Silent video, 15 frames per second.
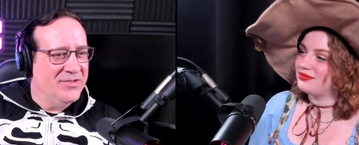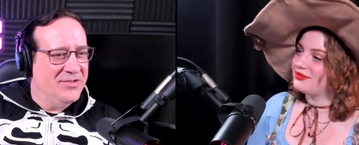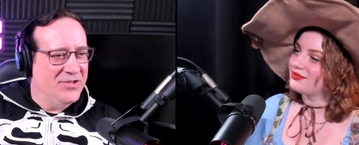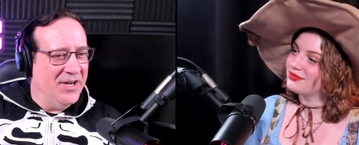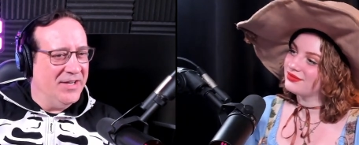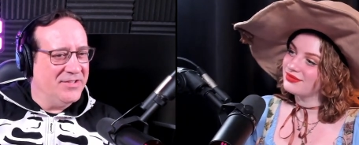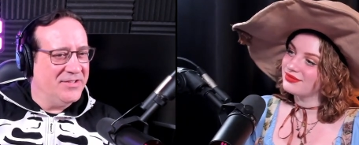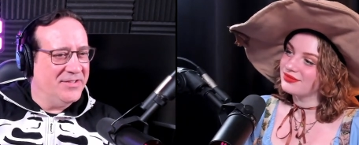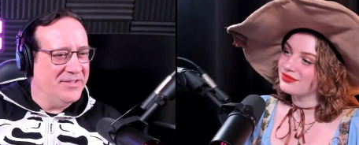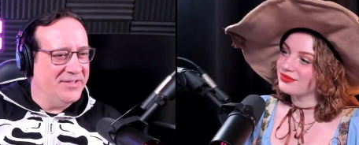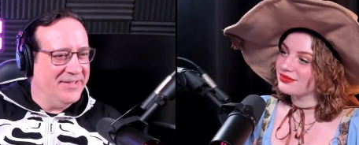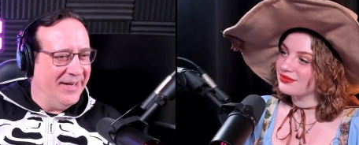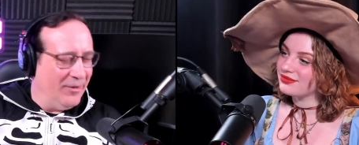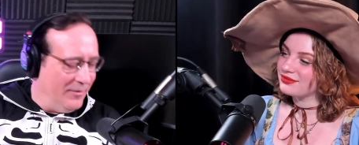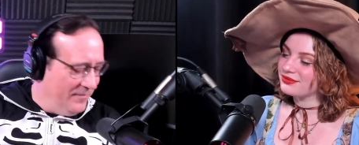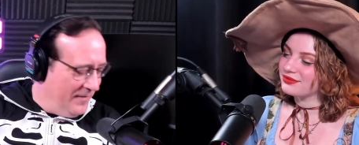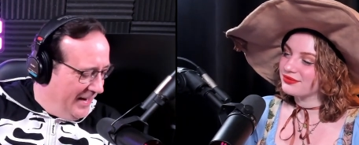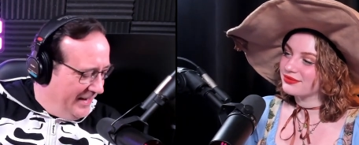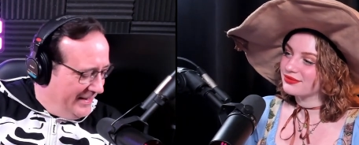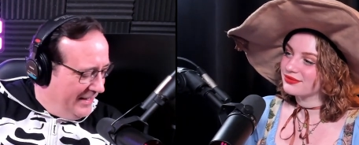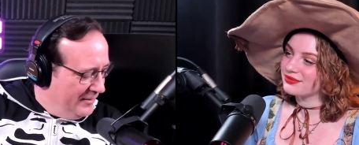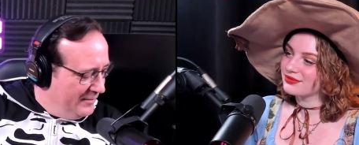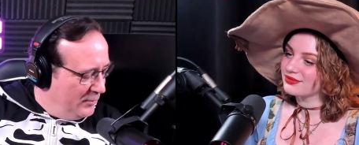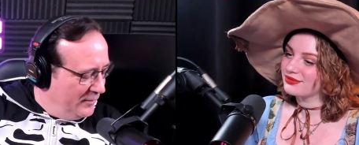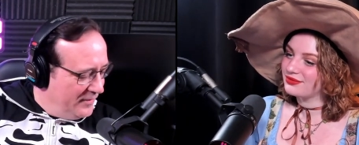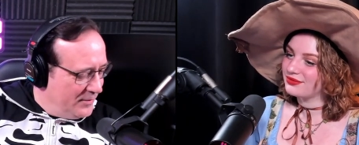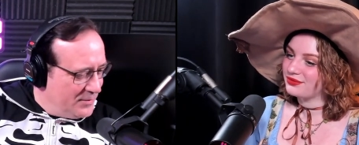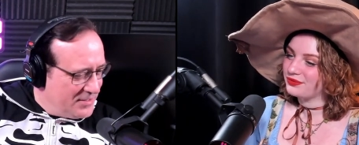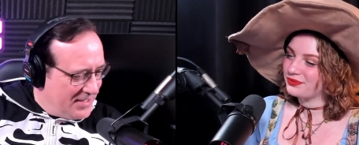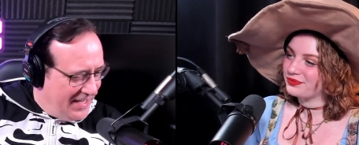Speaker 1: just terrifying. Now, the
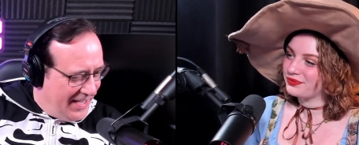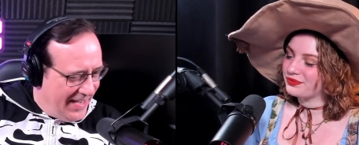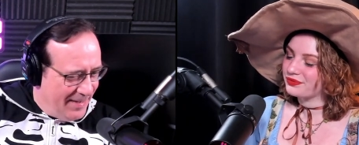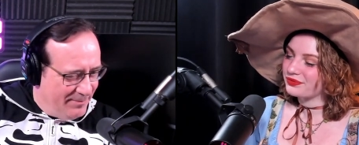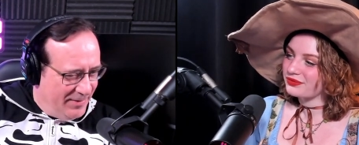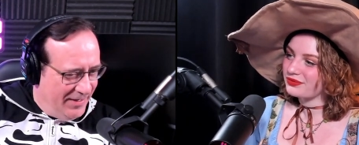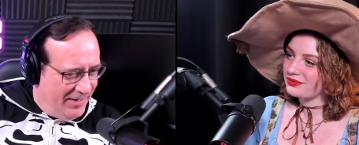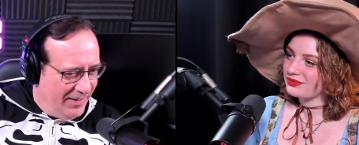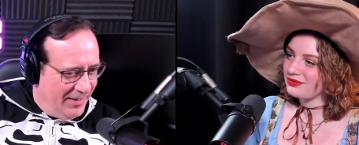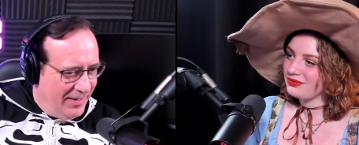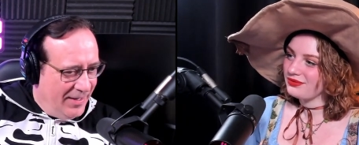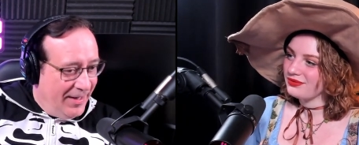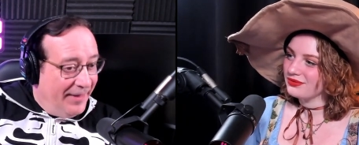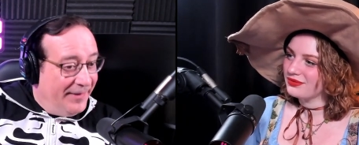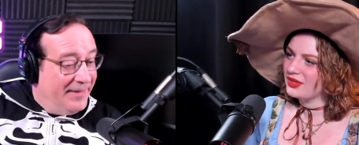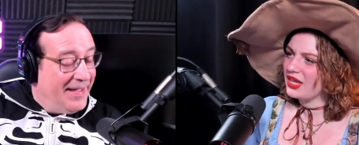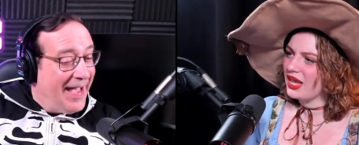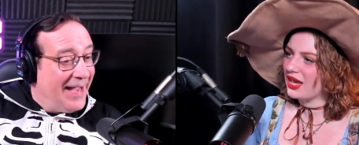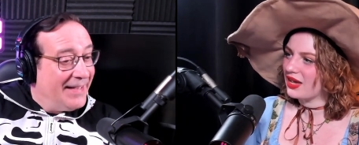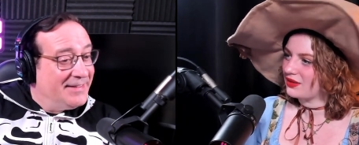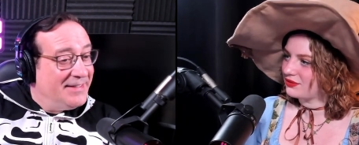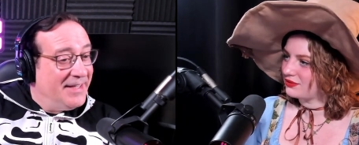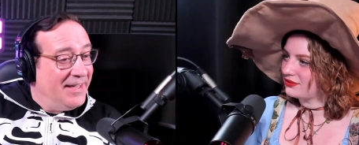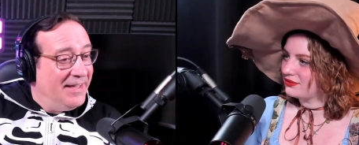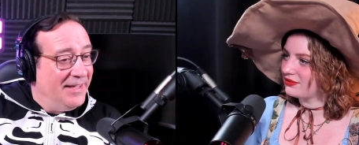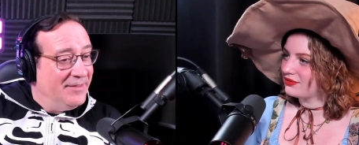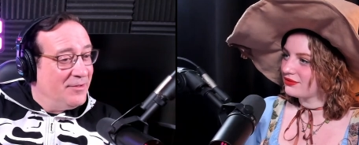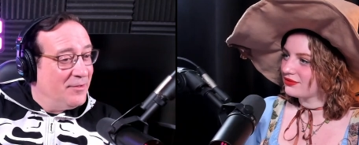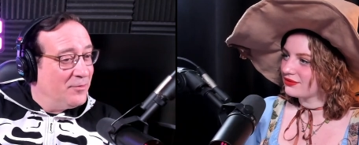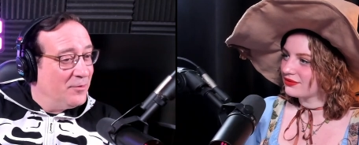movie was campy. The yeah. acting
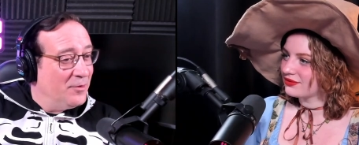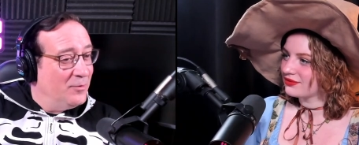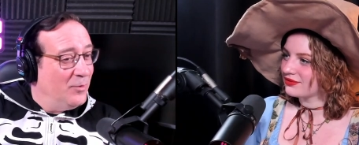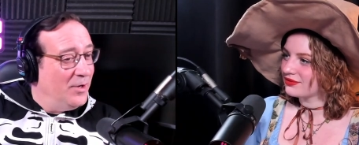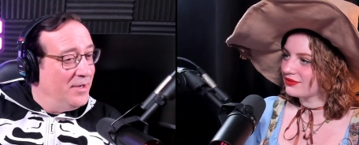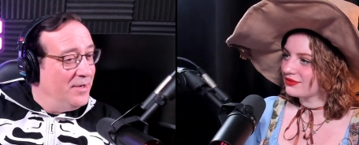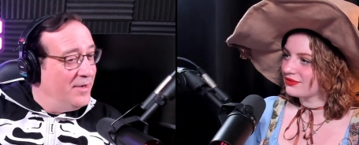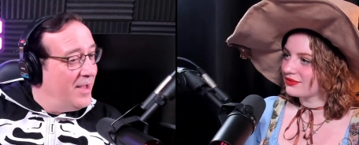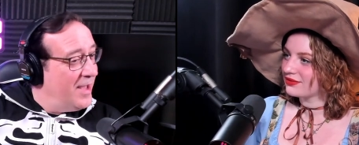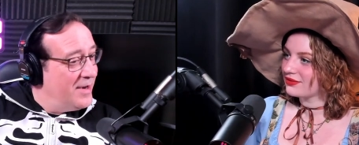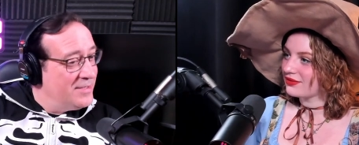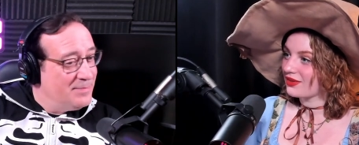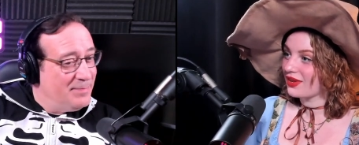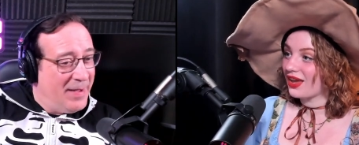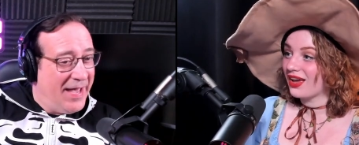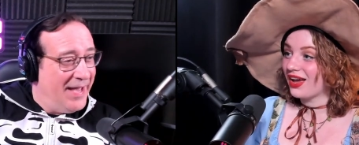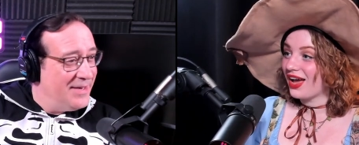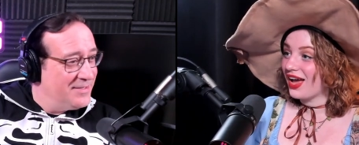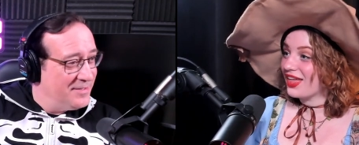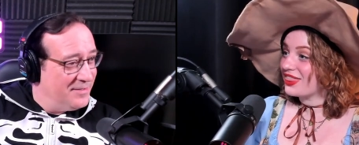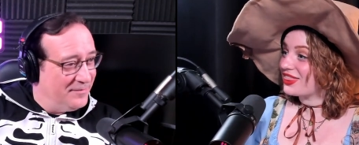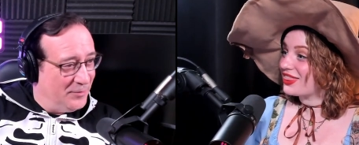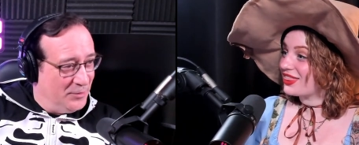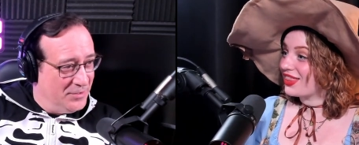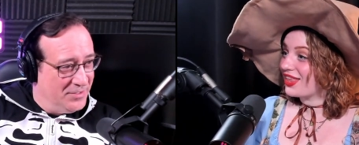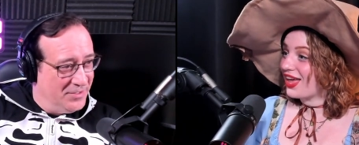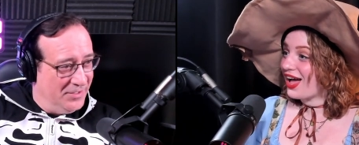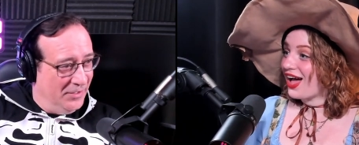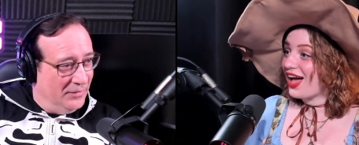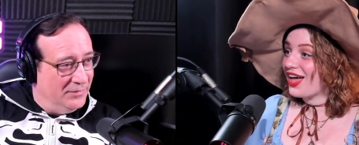in the third one, not as bad as the
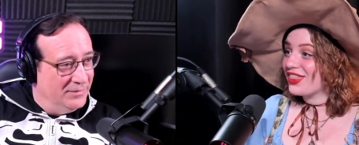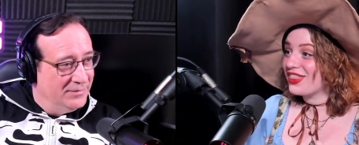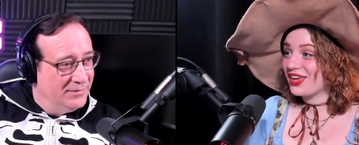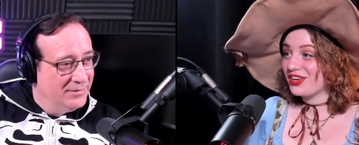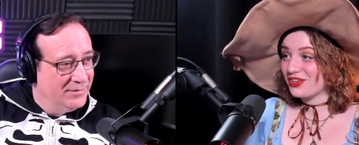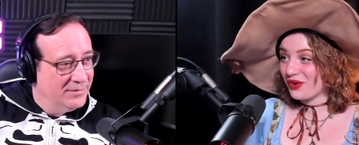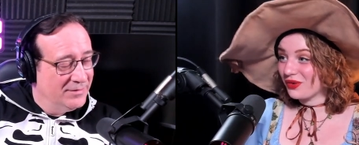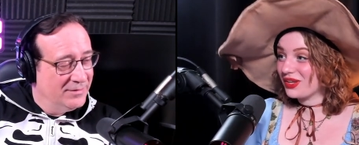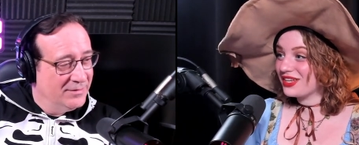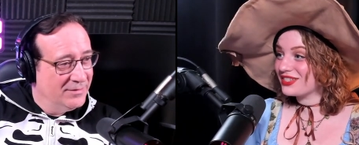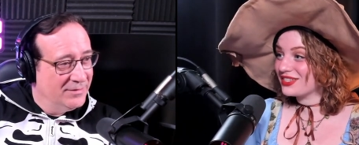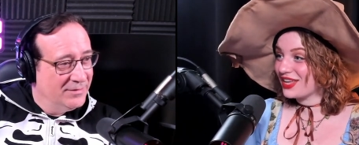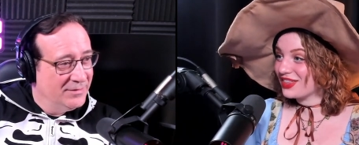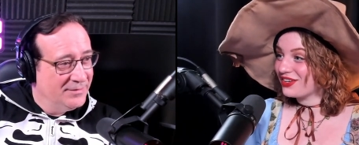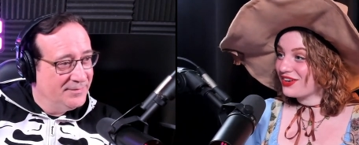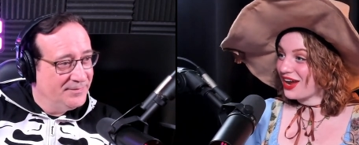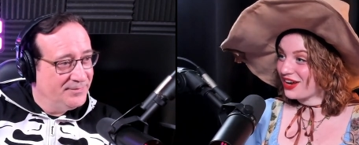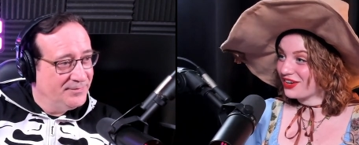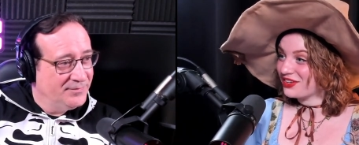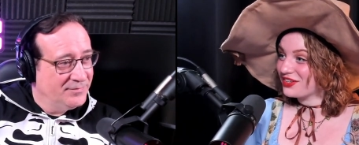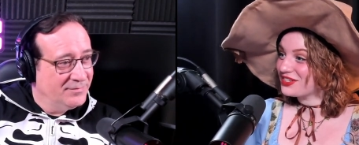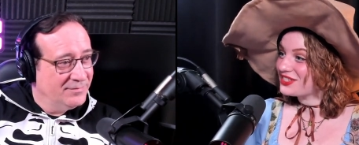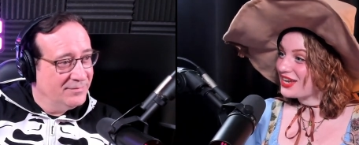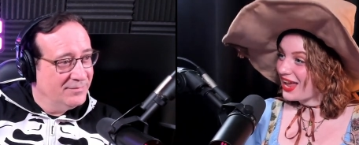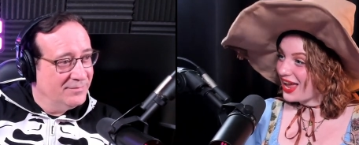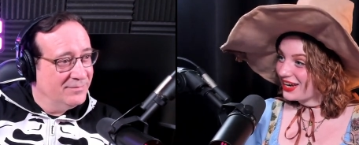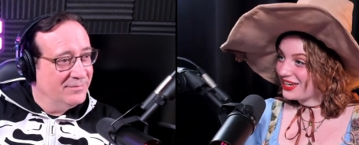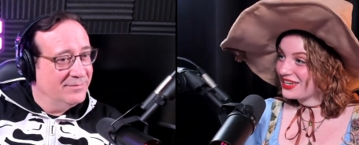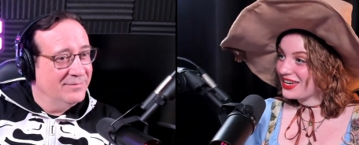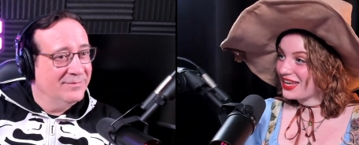first two.
Speaker 2: Uh, they totally sent their actors to
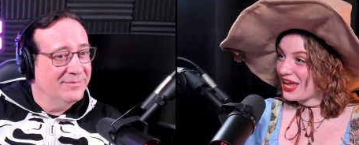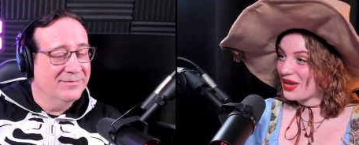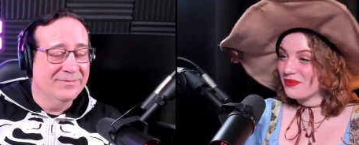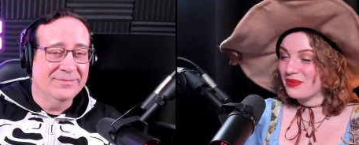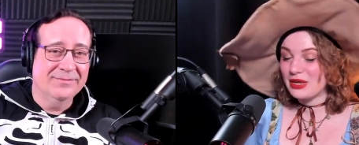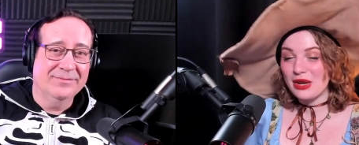acting camp, and